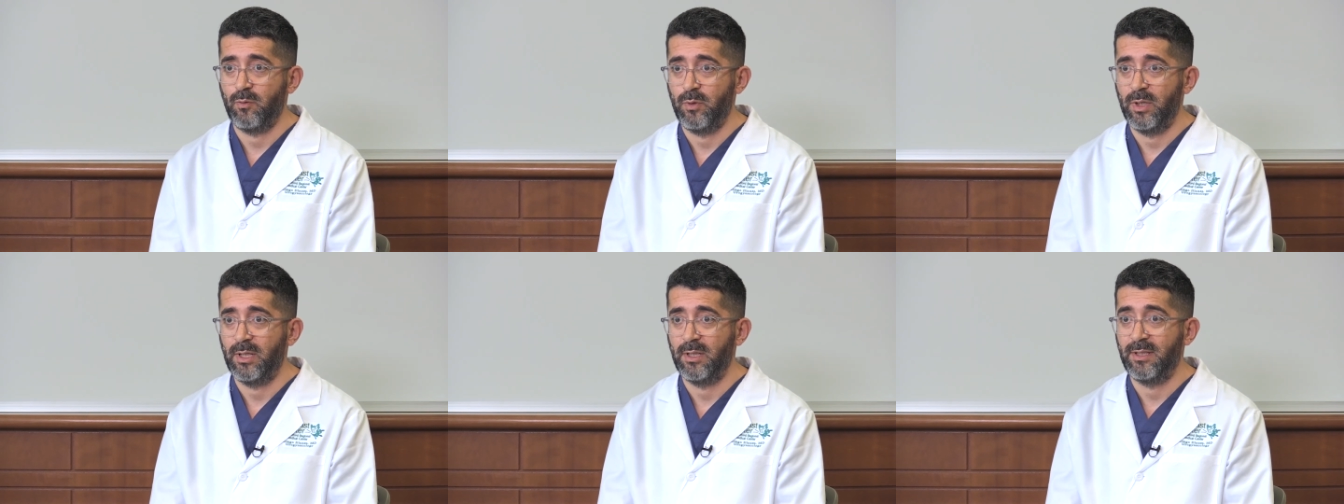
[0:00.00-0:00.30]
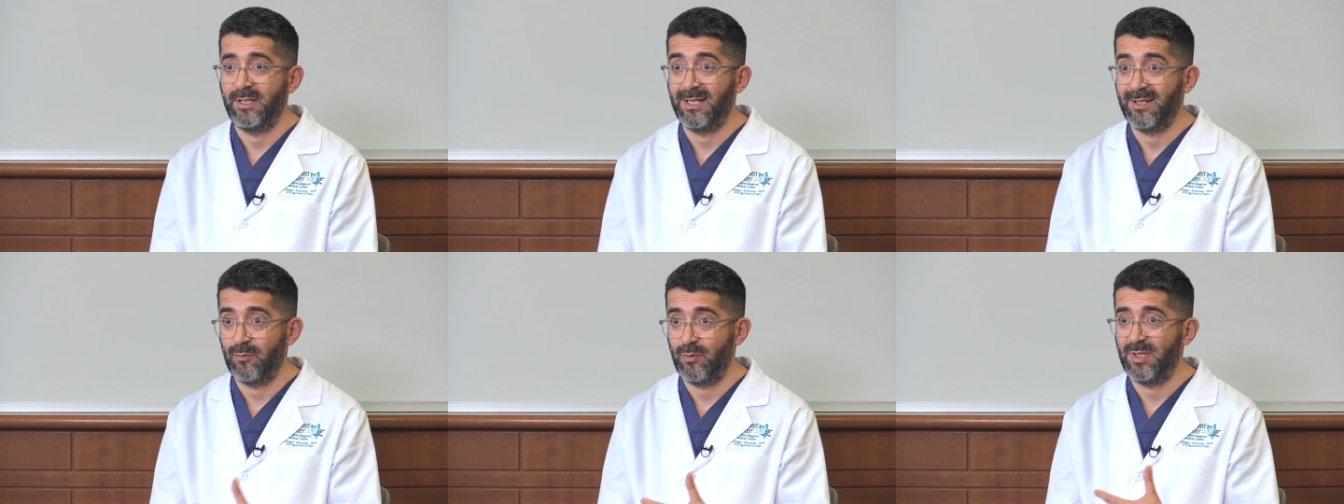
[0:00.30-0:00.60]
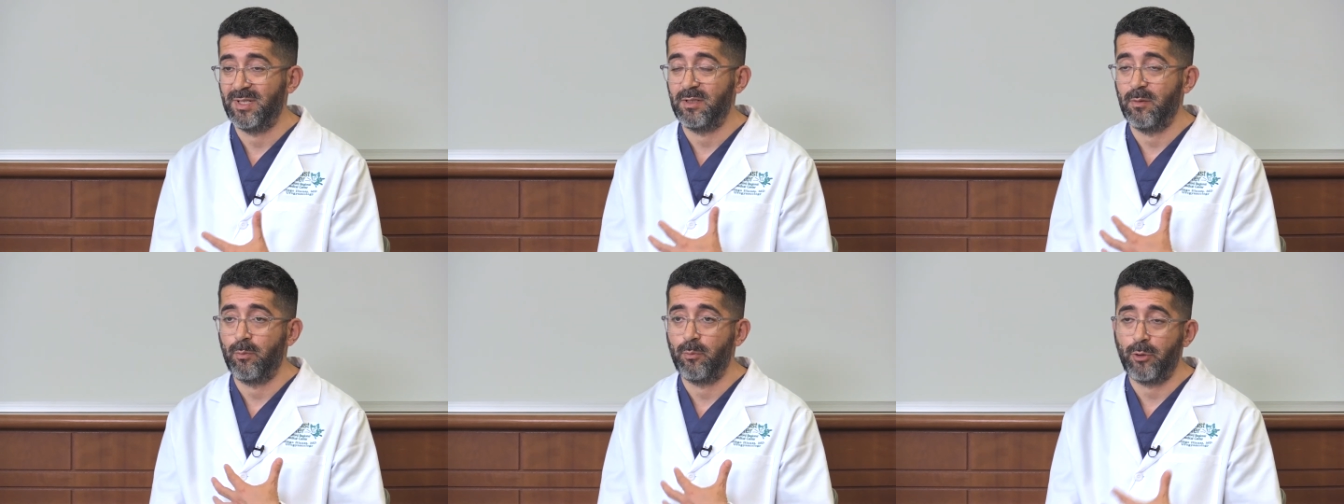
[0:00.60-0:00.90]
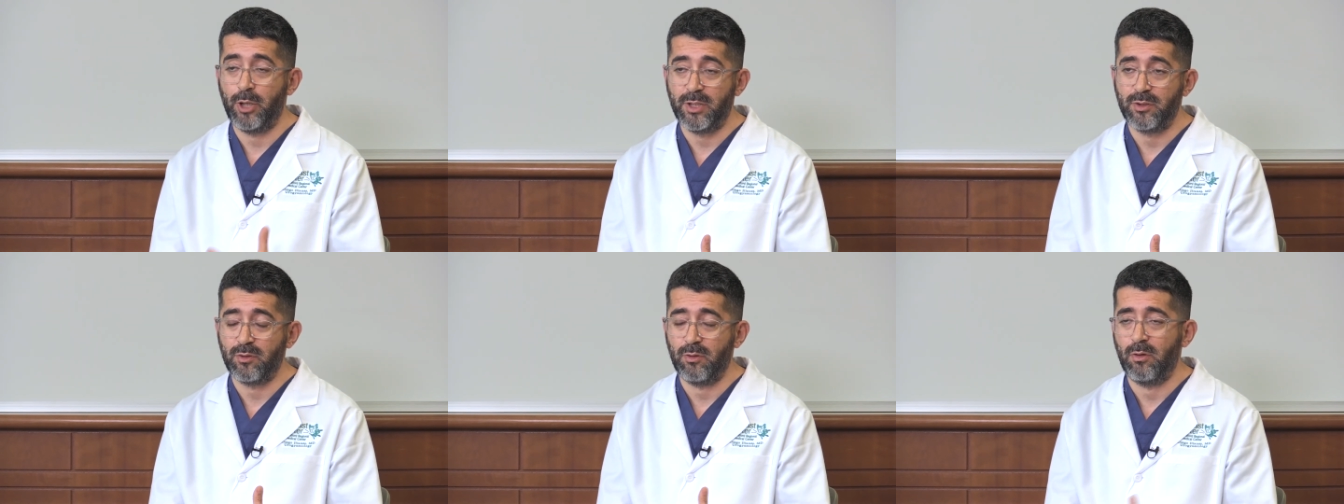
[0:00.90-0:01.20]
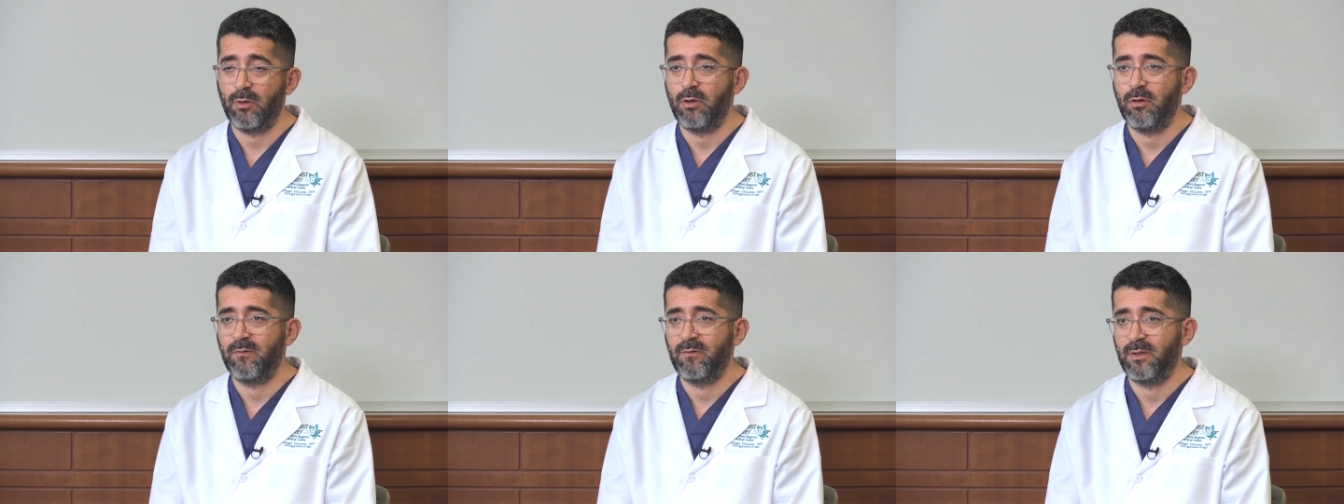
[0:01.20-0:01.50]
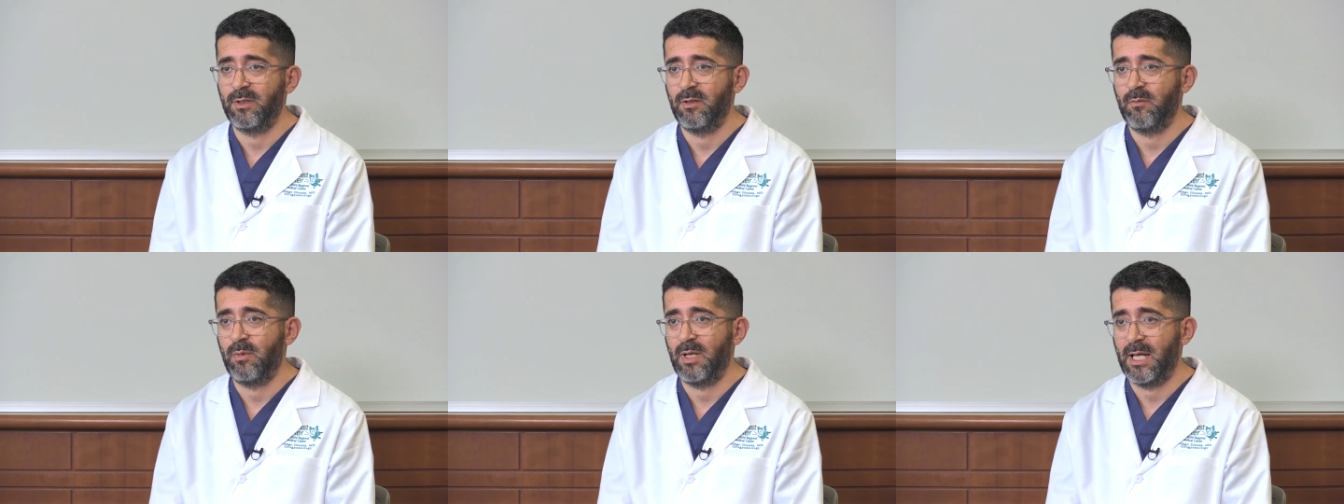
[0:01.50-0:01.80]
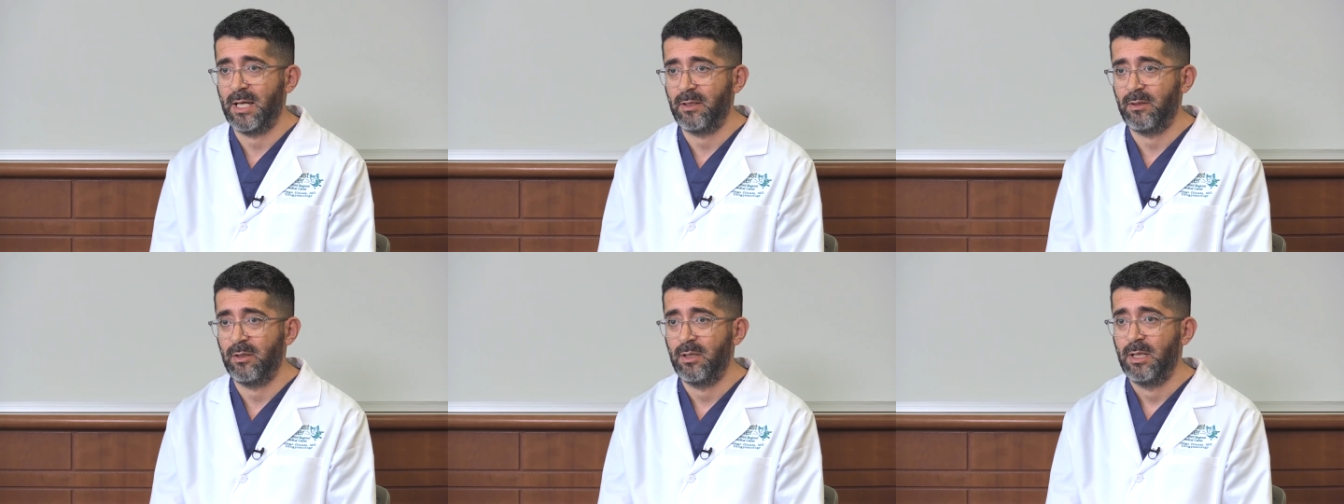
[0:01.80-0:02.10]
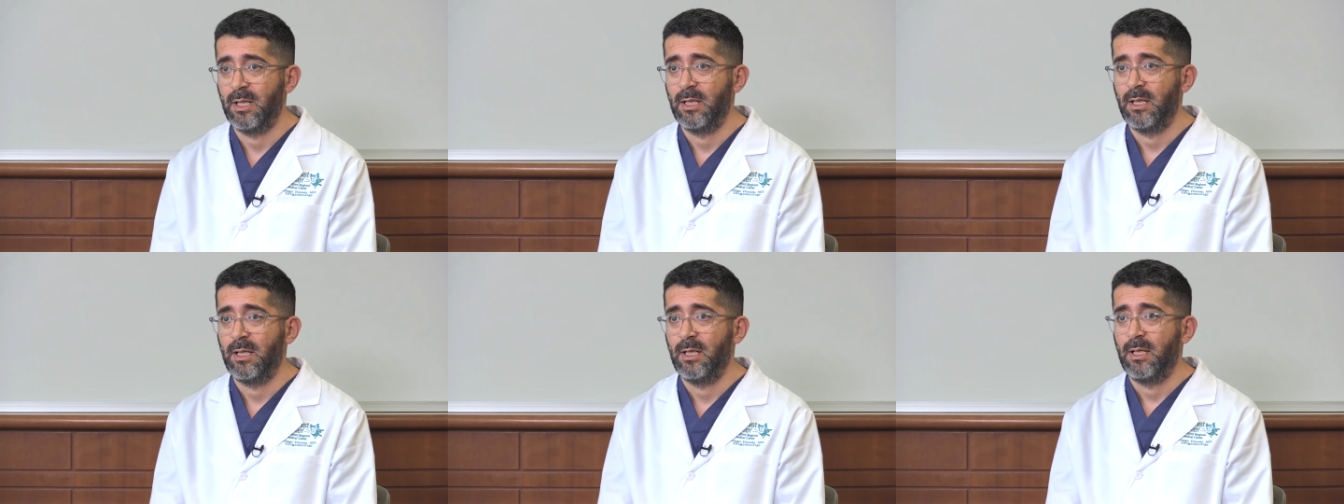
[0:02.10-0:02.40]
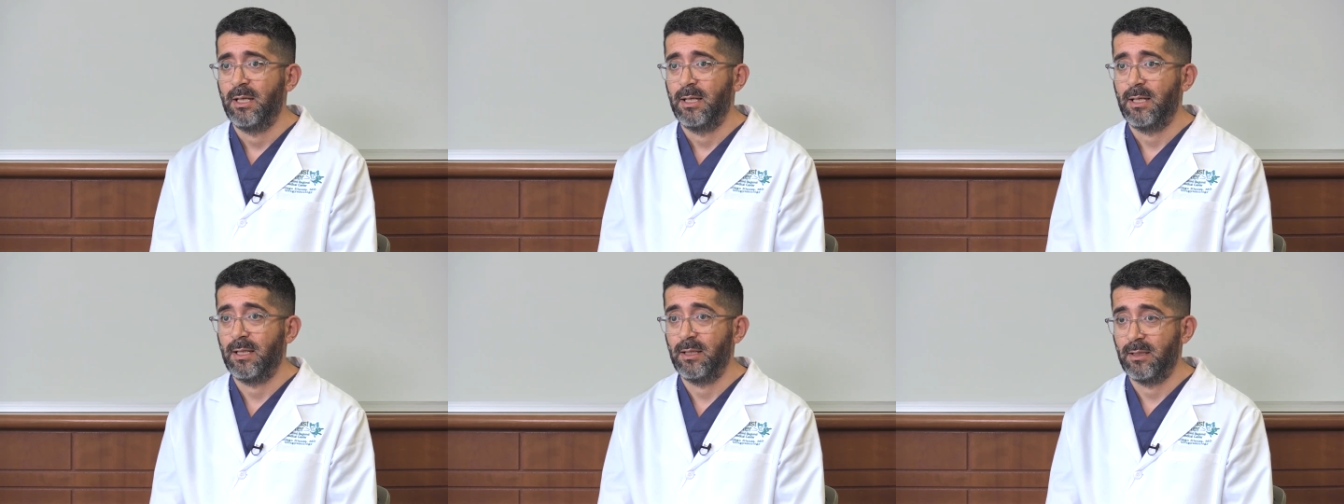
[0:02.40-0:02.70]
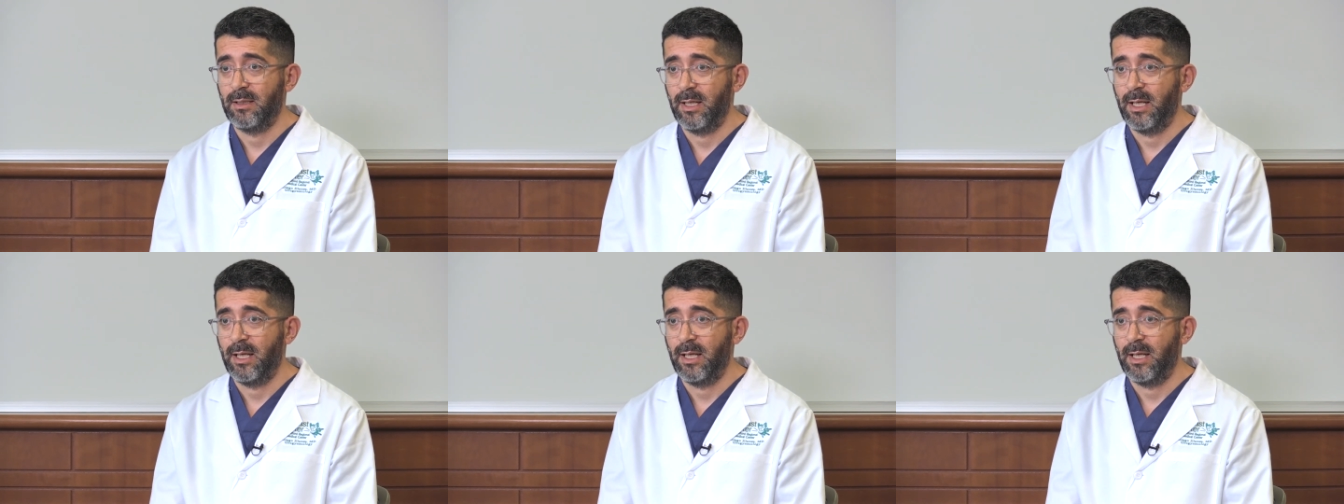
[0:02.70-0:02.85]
will decrease the pressure over the bladder and